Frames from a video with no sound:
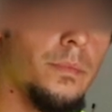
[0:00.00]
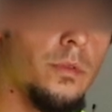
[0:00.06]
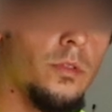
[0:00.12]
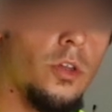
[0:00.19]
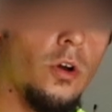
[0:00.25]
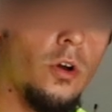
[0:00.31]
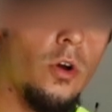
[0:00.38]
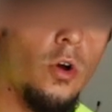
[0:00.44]

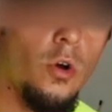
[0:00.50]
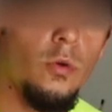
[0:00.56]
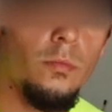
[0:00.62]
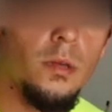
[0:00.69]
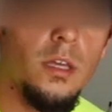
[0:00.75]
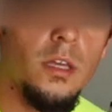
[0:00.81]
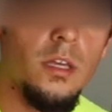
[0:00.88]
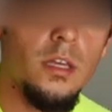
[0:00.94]
the
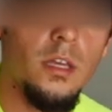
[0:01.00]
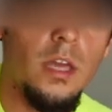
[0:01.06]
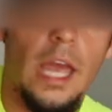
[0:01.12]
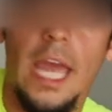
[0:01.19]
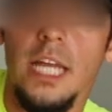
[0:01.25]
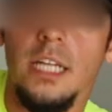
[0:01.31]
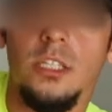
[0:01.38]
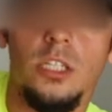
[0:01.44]
Hobie
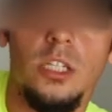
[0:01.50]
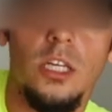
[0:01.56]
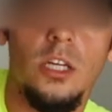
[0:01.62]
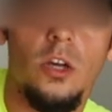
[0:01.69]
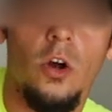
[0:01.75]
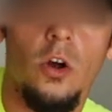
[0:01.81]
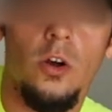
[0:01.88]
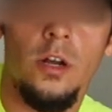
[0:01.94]
H D
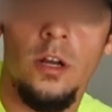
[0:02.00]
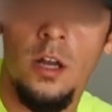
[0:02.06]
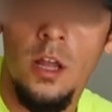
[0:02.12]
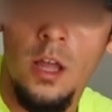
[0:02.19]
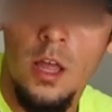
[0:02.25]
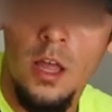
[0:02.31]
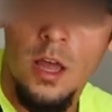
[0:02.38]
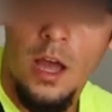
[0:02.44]
cart.
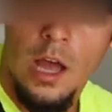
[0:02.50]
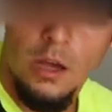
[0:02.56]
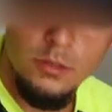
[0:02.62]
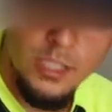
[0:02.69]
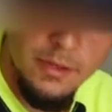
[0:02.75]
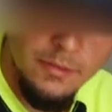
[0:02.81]
I was